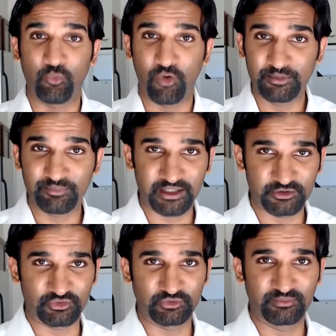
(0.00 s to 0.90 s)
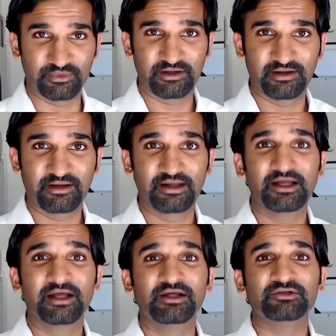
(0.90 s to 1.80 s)
one bedroom.
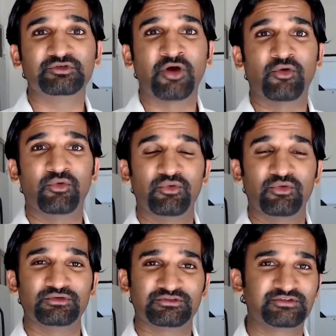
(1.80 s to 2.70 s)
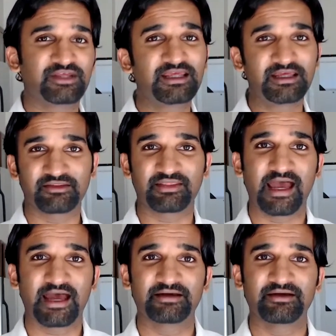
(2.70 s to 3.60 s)
So seeing
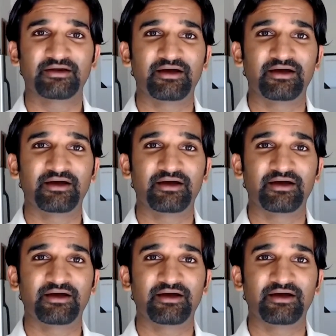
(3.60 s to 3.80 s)
that,